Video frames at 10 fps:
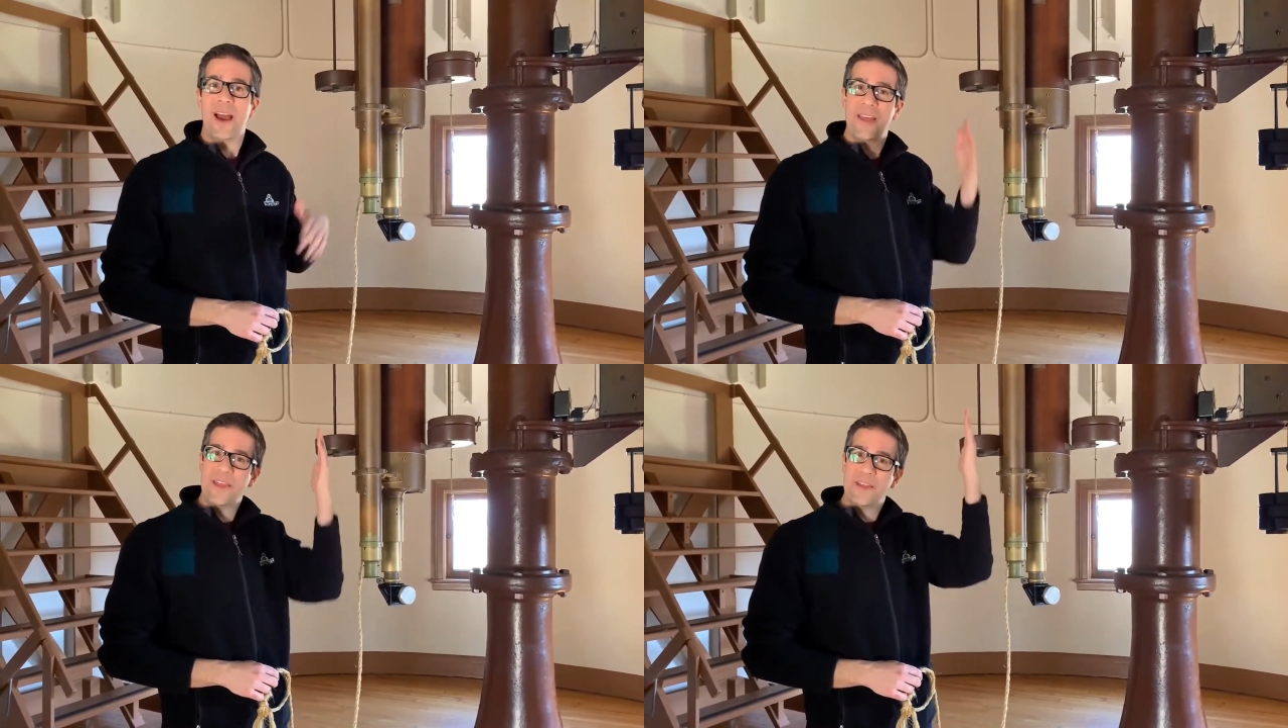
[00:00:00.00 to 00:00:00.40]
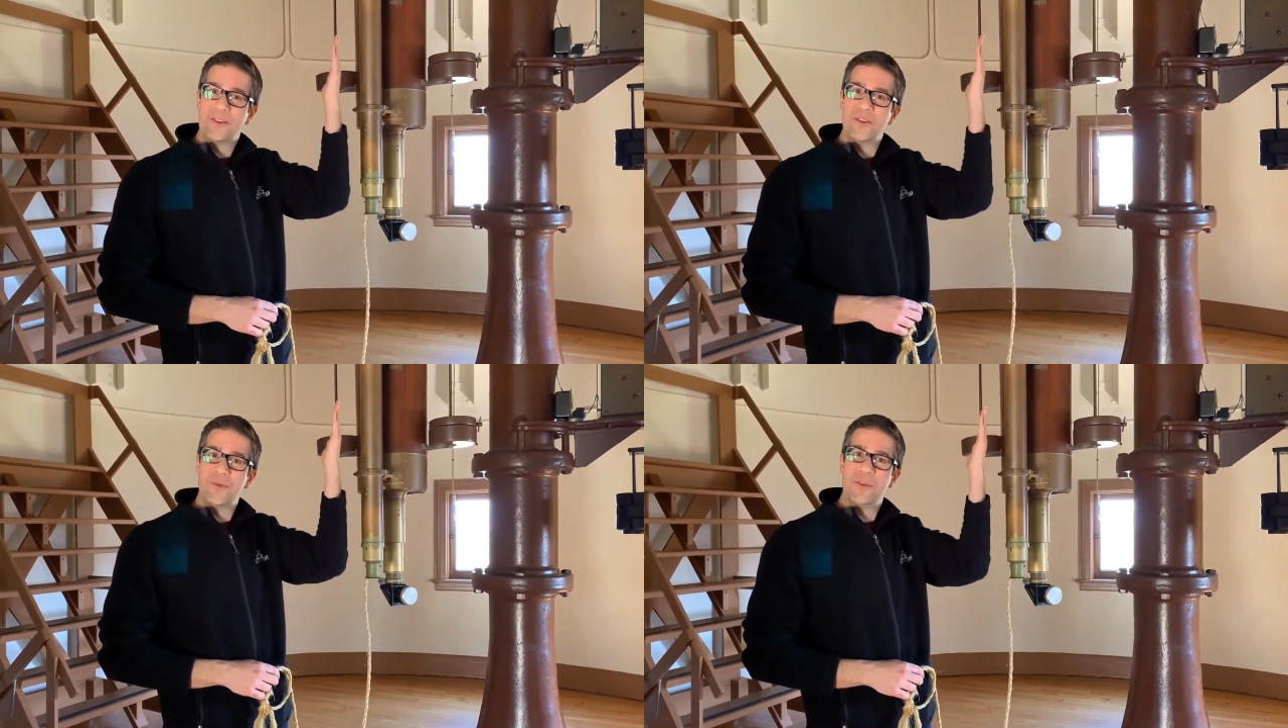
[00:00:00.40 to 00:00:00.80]
and then the
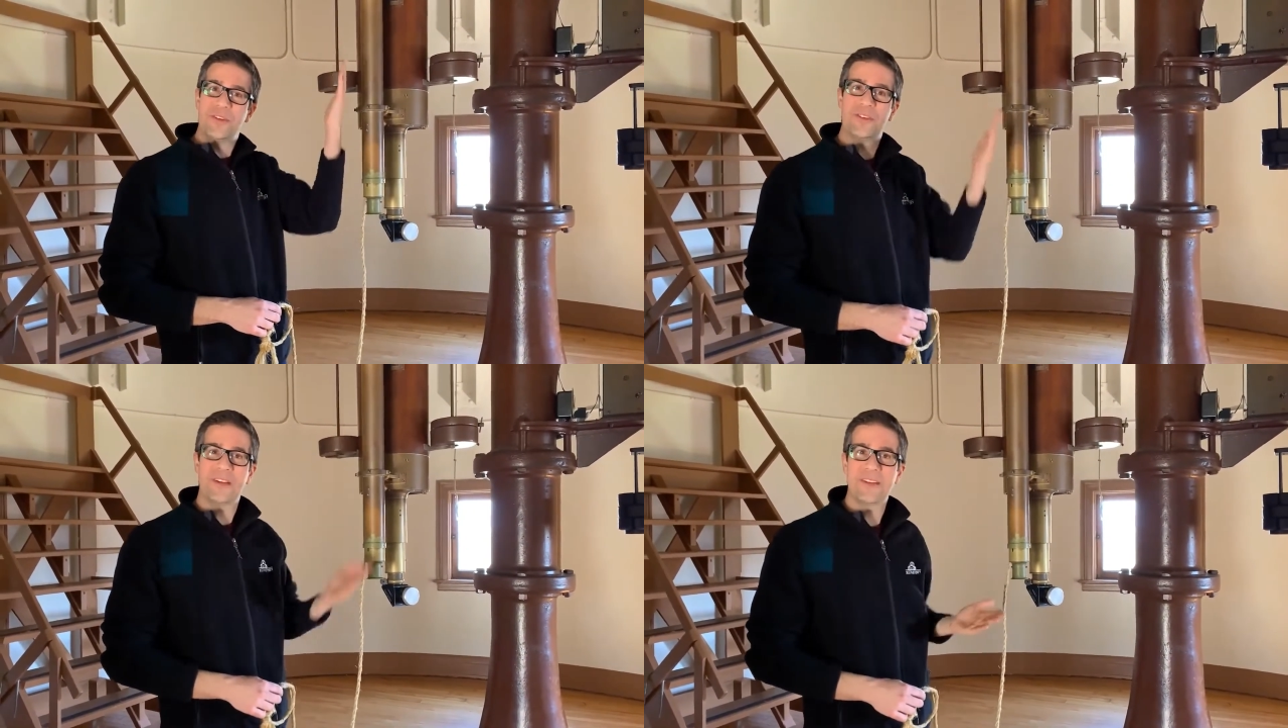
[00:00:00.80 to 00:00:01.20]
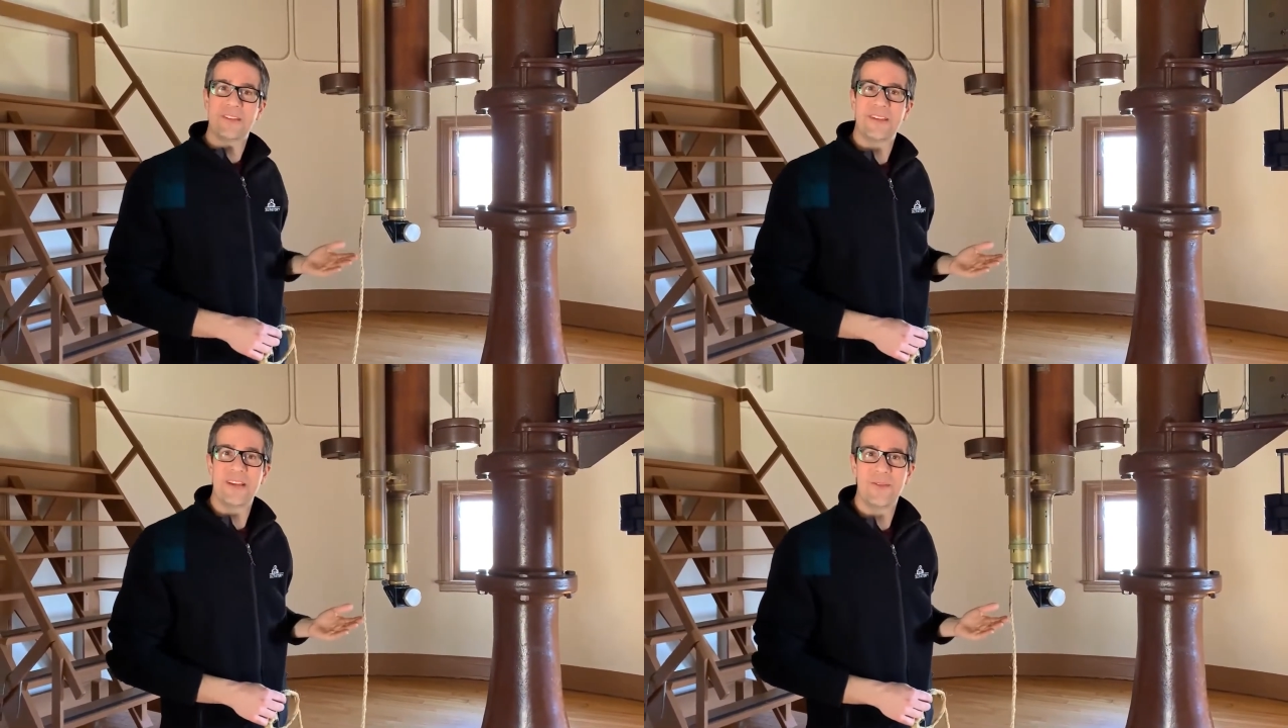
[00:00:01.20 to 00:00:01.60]
tube is
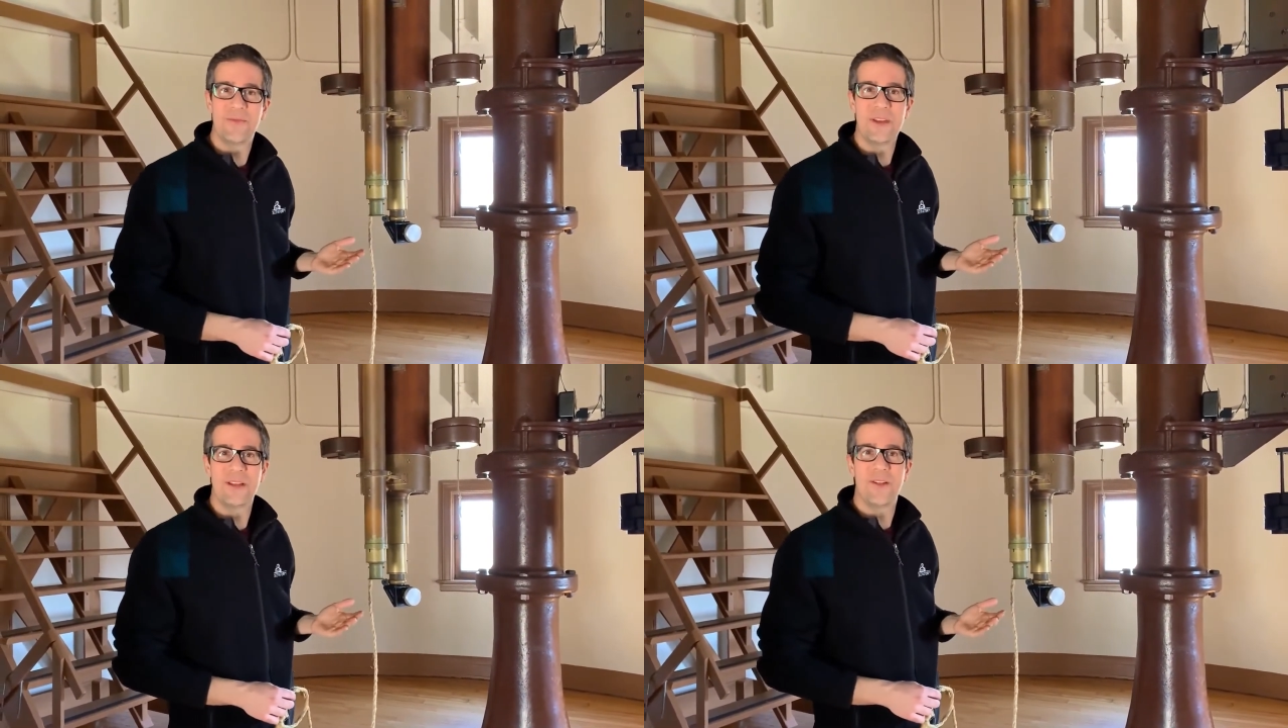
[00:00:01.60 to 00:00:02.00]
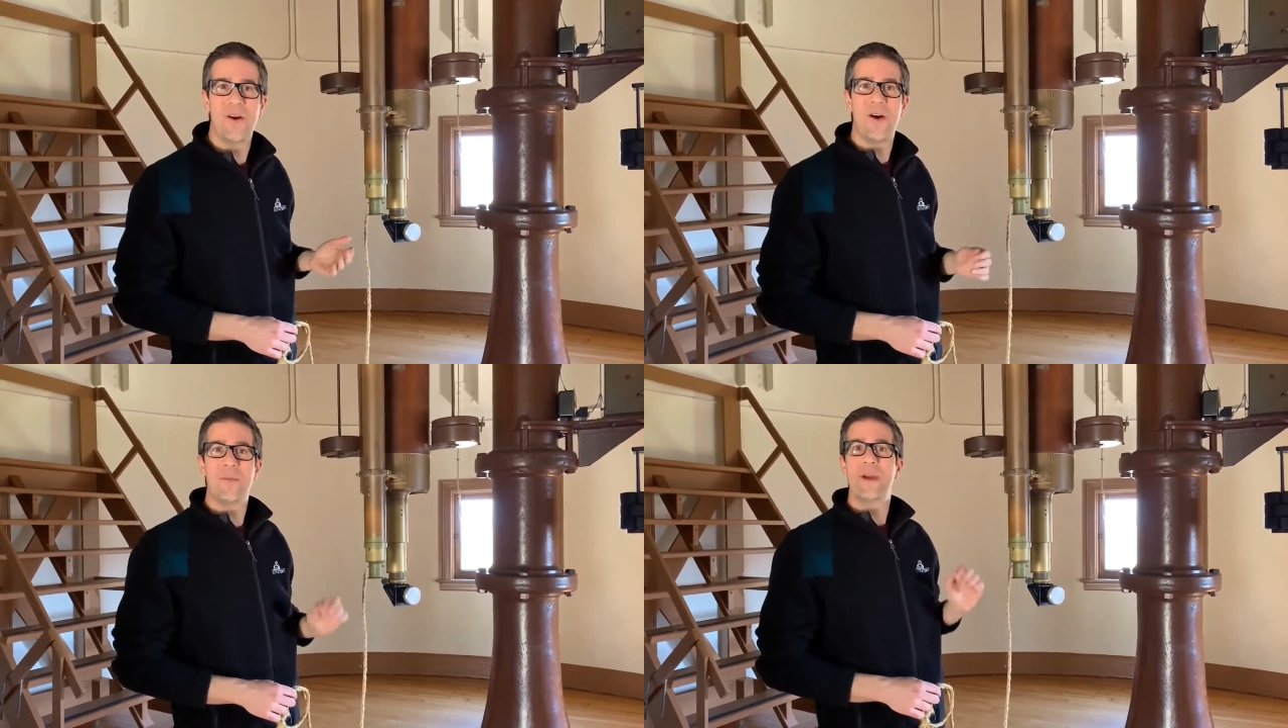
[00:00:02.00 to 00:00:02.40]
16 feet
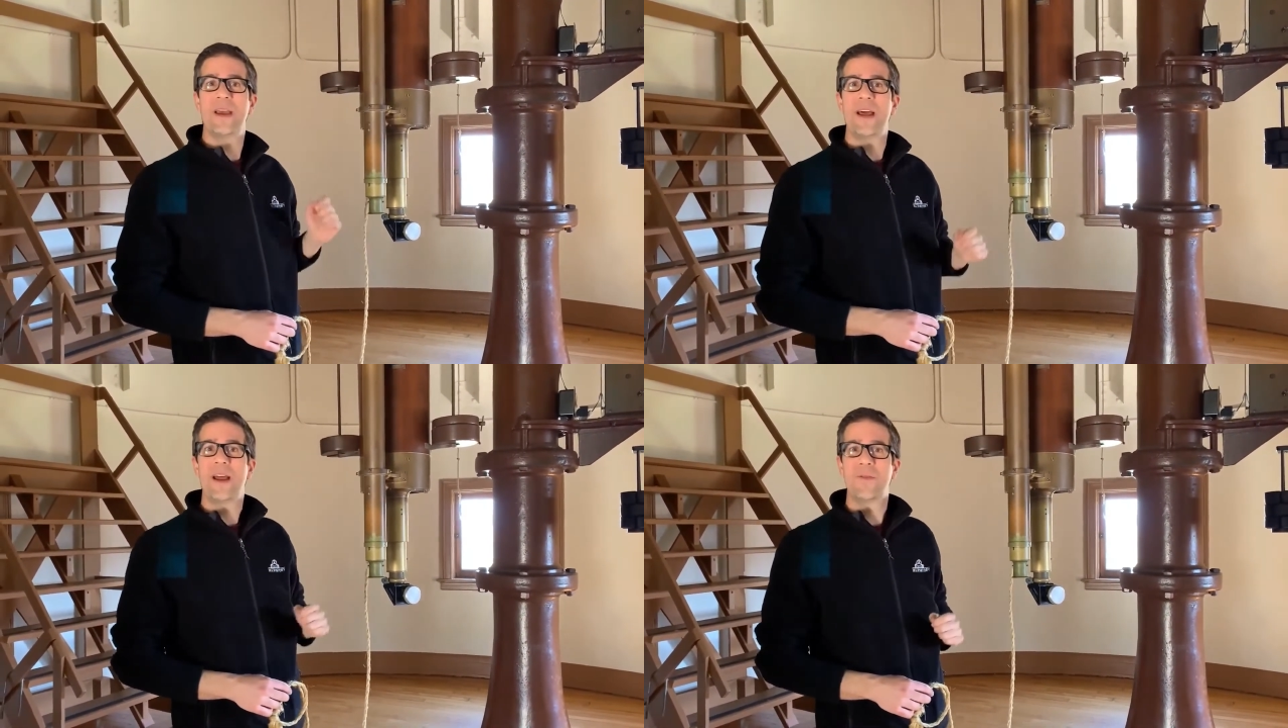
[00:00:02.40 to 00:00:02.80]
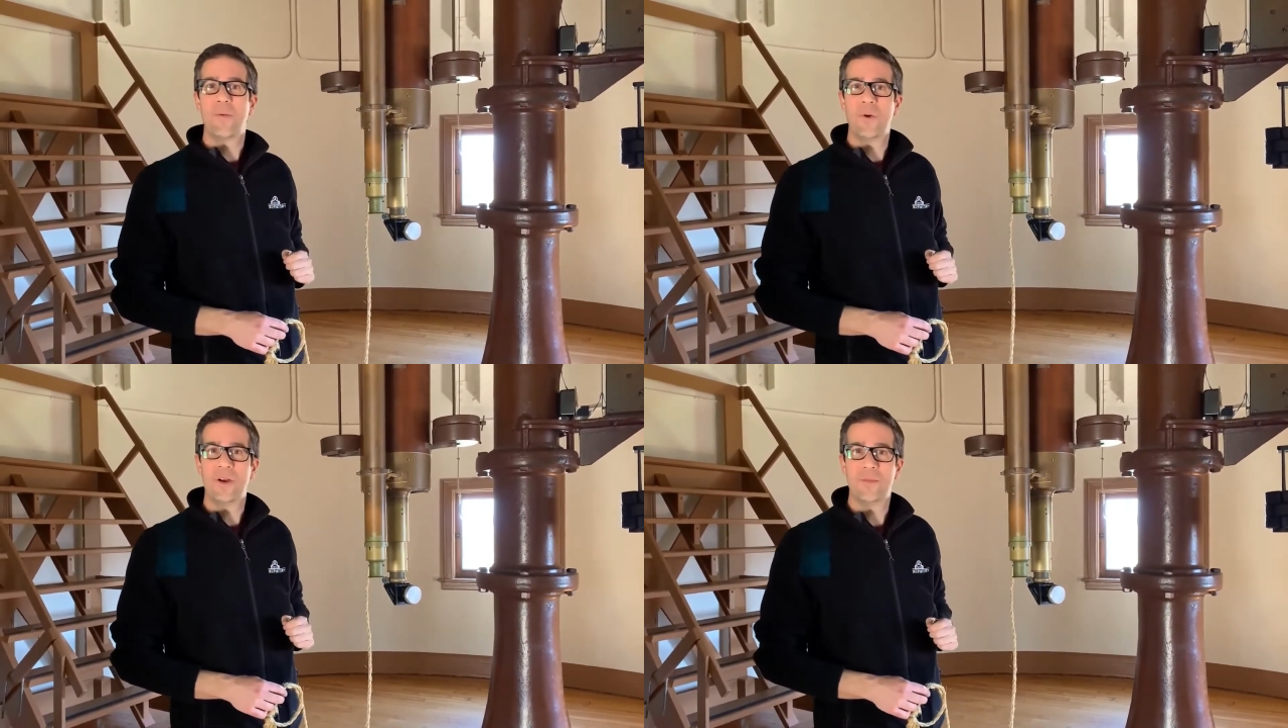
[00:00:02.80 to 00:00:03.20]
long, made out of
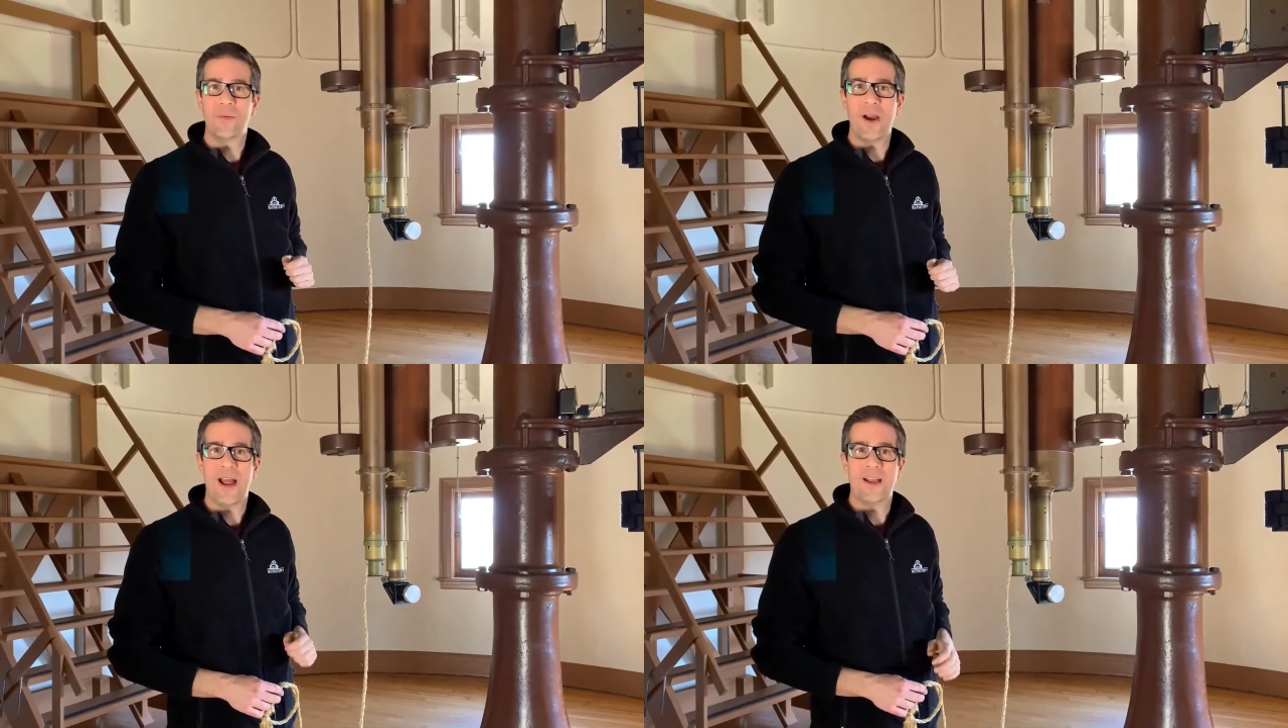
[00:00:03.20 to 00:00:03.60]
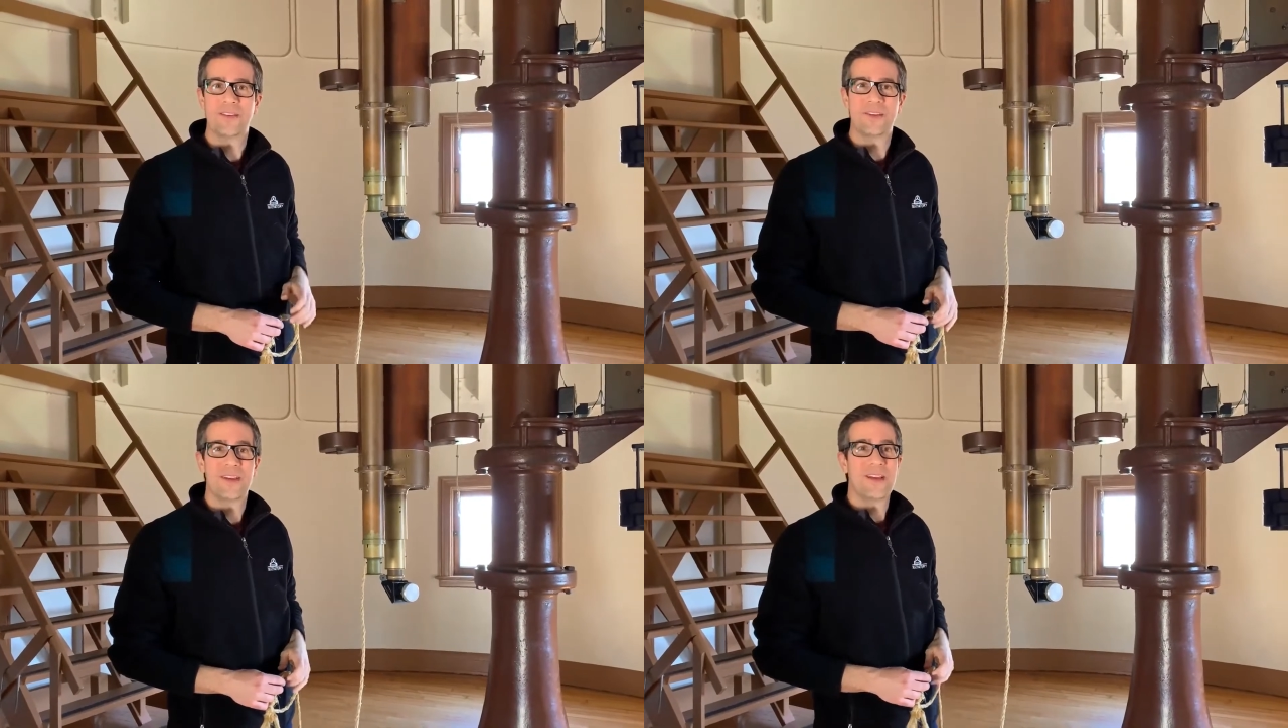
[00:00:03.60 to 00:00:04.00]
wood and
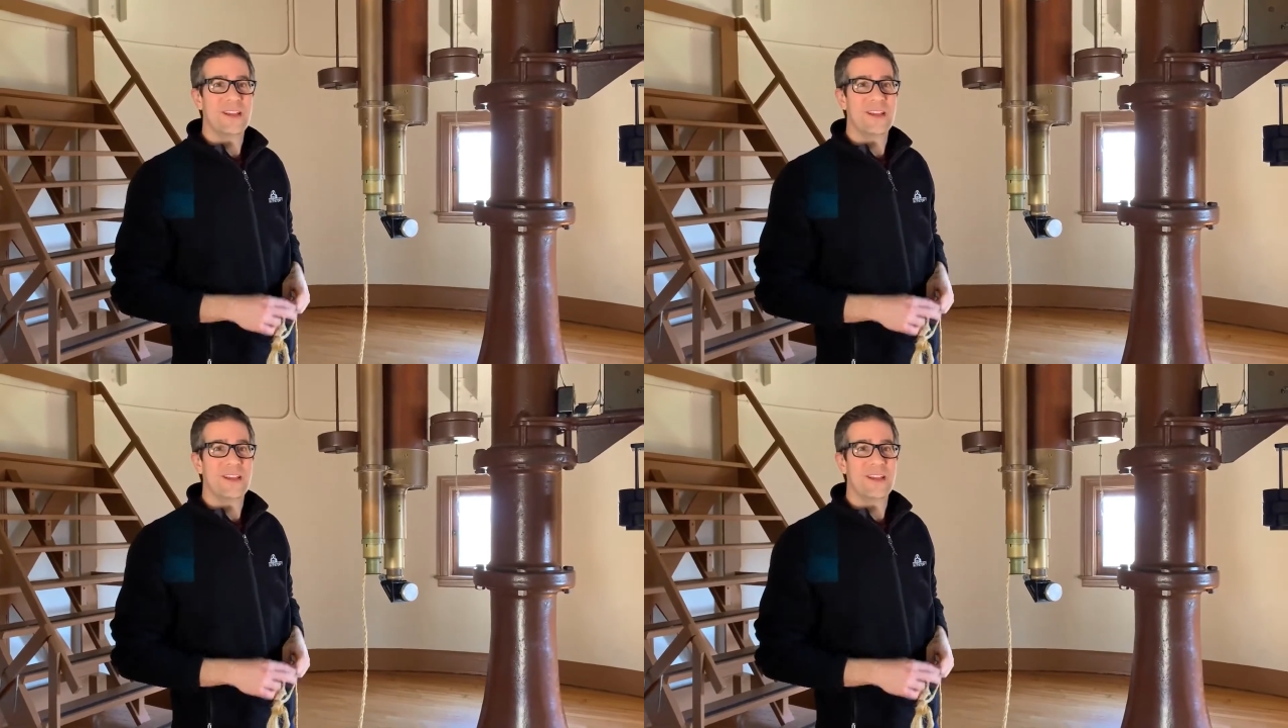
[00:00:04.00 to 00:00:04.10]
brass.